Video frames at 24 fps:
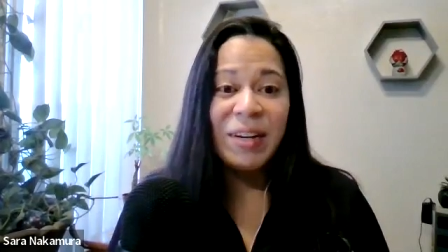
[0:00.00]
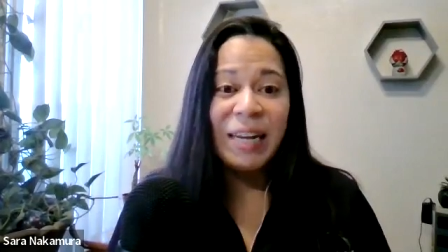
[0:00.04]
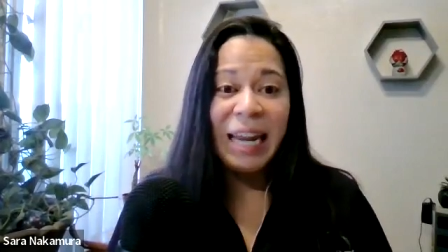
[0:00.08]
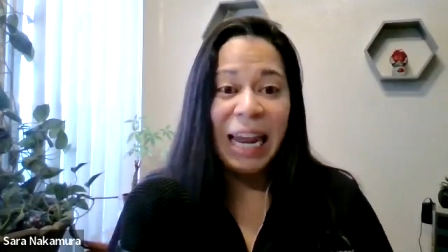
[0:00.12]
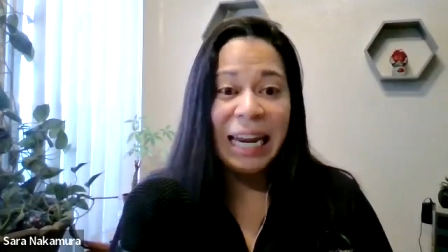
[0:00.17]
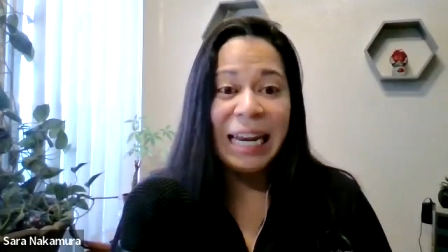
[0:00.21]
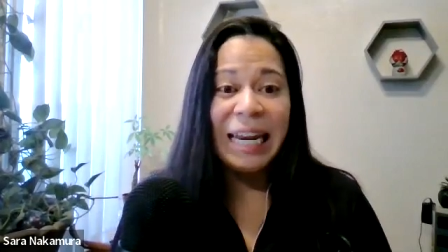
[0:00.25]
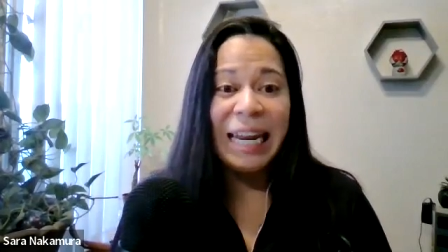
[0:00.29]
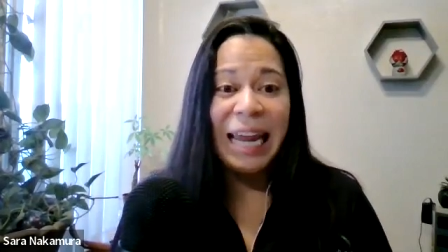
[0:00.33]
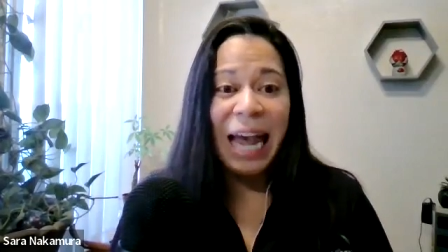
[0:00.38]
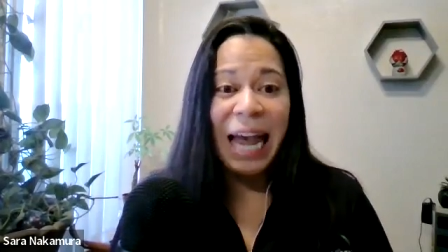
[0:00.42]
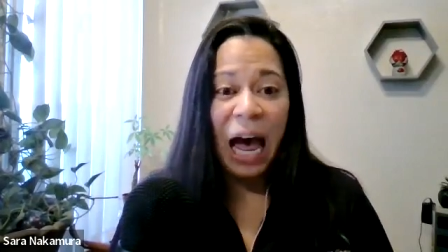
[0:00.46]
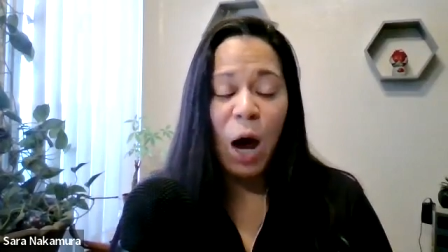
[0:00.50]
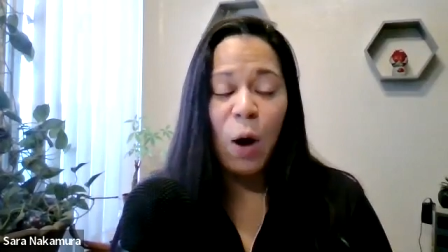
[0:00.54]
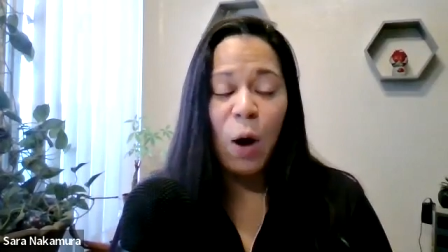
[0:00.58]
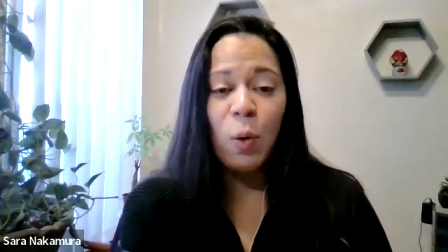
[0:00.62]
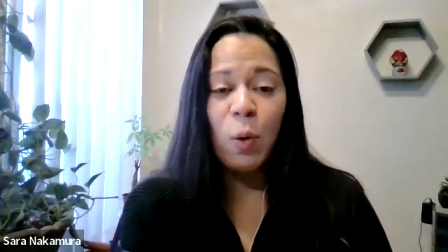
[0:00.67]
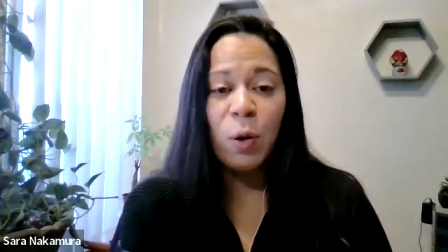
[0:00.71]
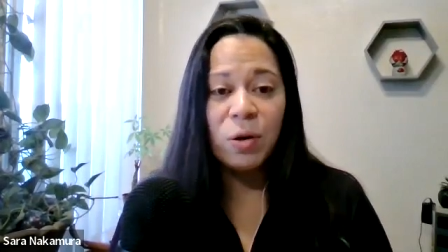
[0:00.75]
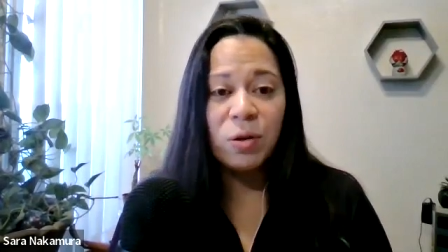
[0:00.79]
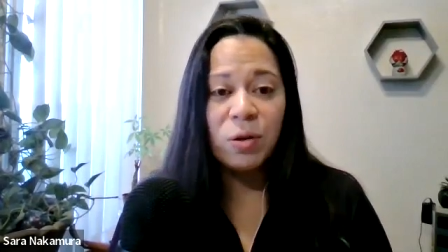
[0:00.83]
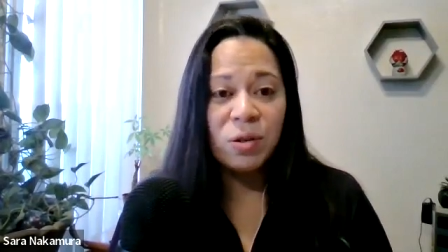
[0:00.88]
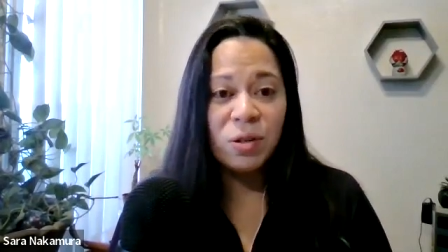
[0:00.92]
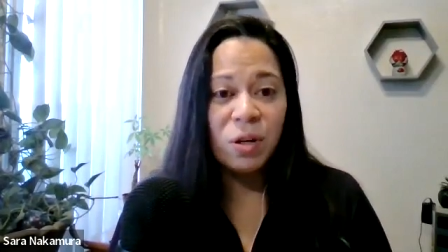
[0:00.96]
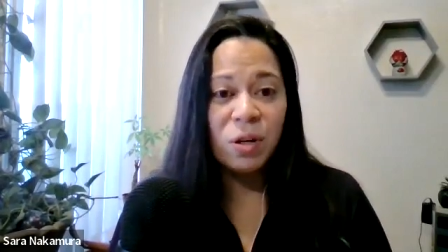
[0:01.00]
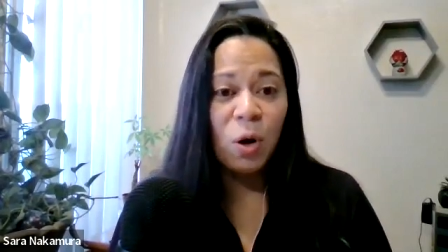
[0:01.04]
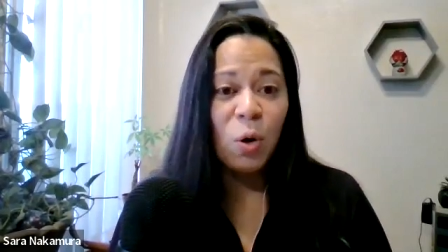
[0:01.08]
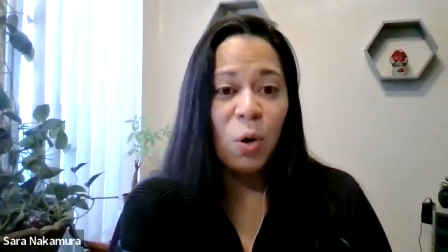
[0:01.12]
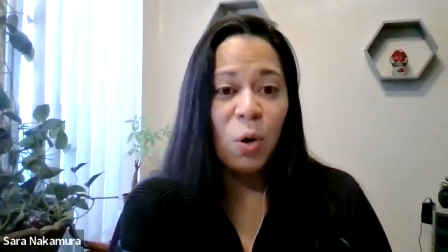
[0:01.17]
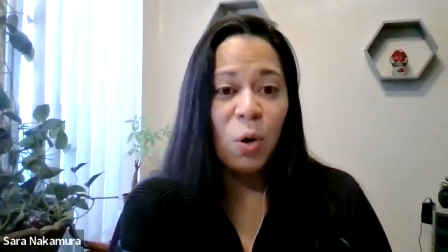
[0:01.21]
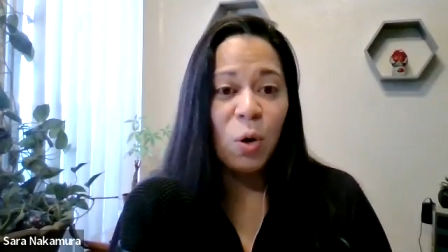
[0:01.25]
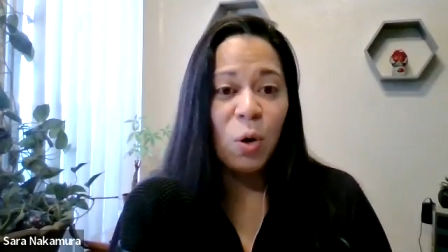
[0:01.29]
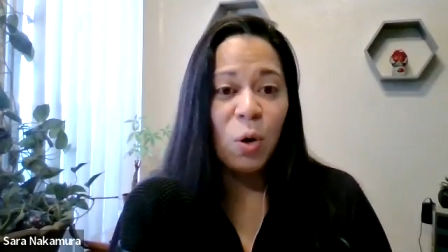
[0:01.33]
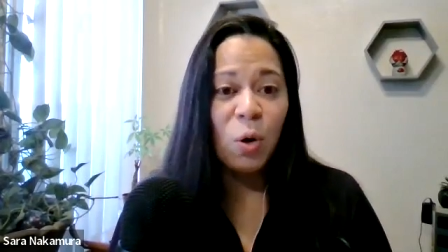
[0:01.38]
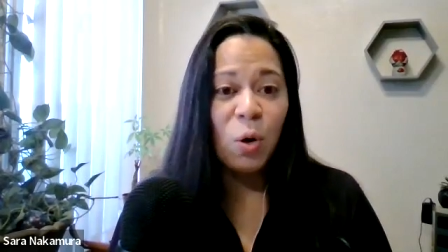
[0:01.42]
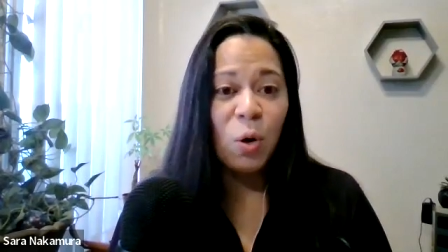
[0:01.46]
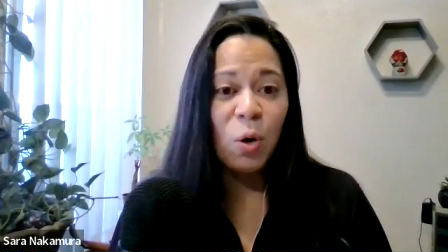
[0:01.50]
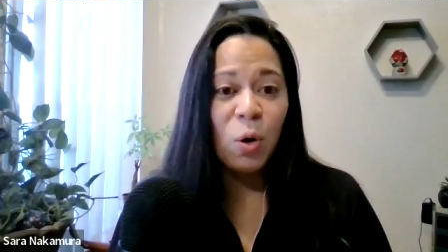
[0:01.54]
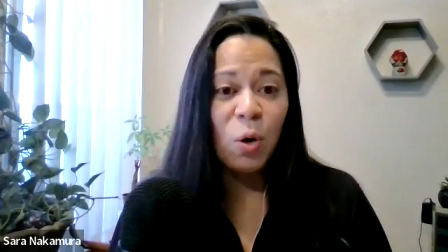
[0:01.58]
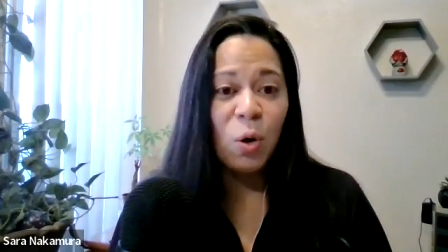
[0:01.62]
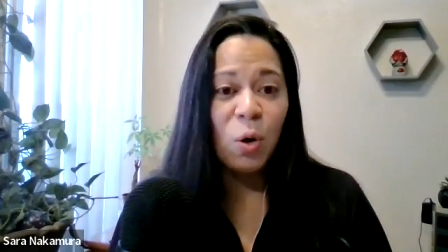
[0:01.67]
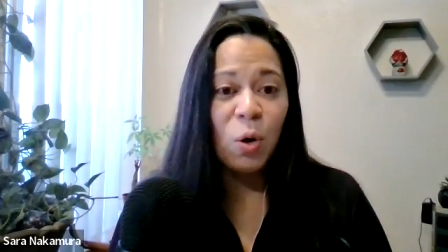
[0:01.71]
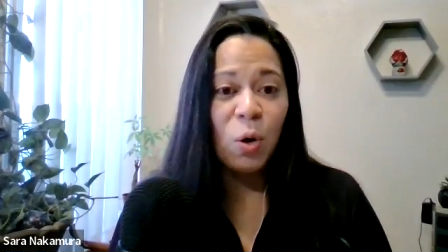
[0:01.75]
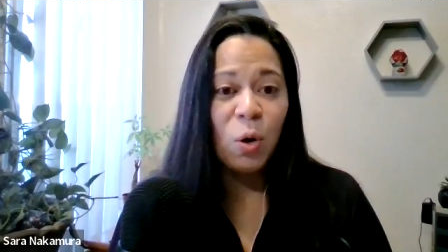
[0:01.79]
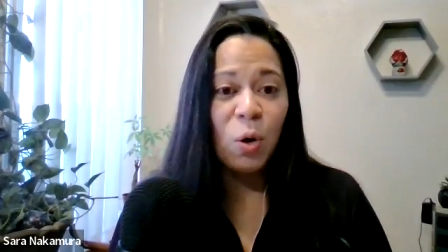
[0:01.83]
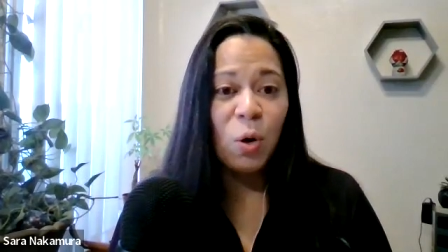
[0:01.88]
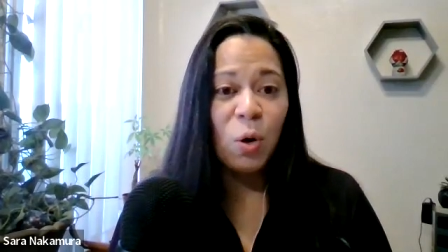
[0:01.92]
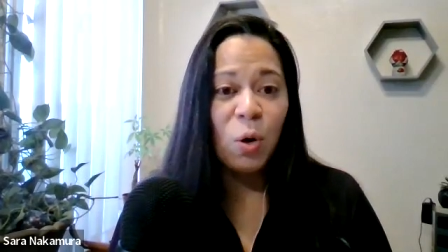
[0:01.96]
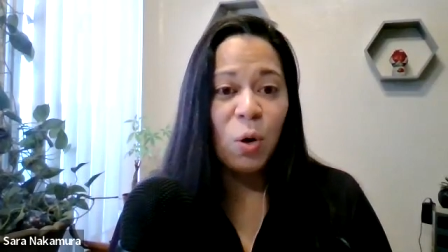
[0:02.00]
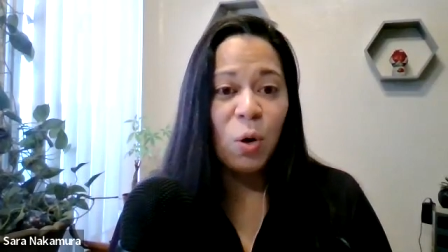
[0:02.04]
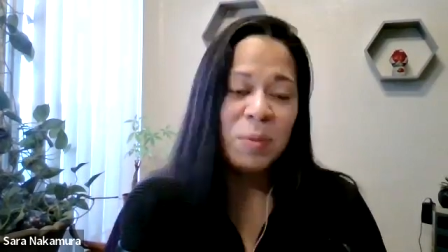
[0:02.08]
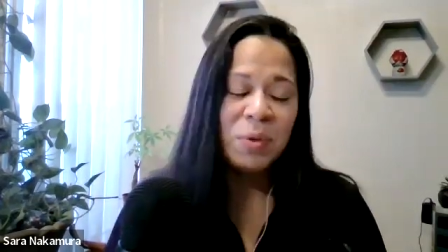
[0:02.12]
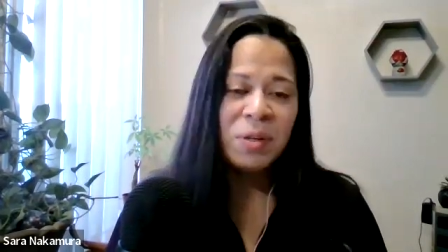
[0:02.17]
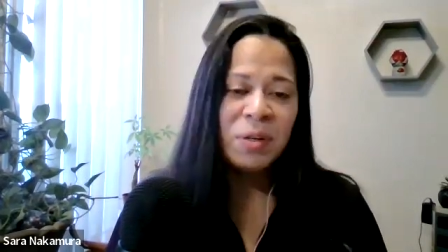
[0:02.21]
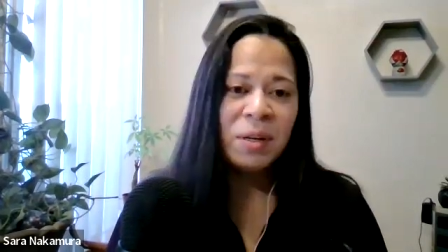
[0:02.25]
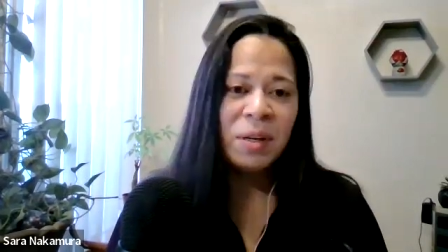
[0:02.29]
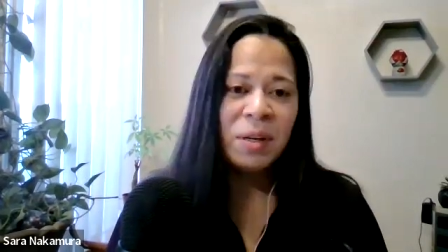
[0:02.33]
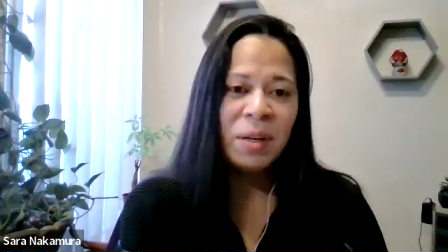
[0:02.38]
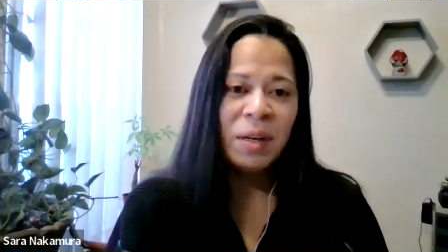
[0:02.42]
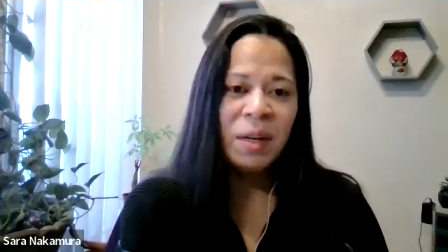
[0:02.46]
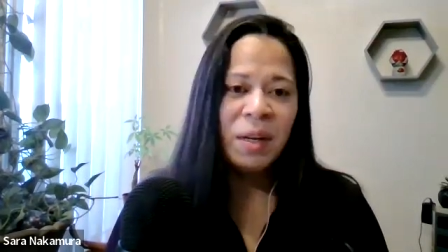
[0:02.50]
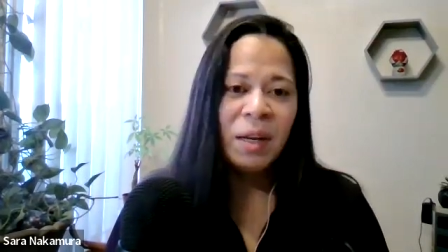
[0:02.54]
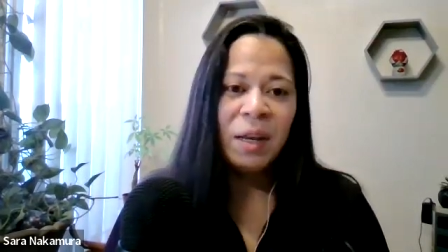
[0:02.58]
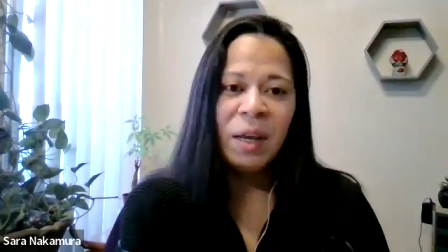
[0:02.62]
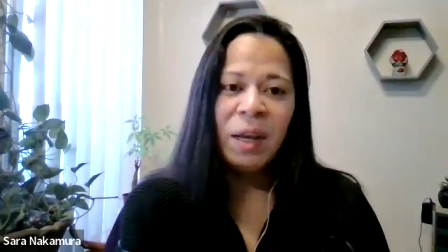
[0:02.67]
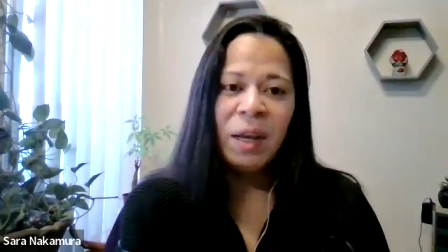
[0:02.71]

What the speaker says: 80 hours a week at times.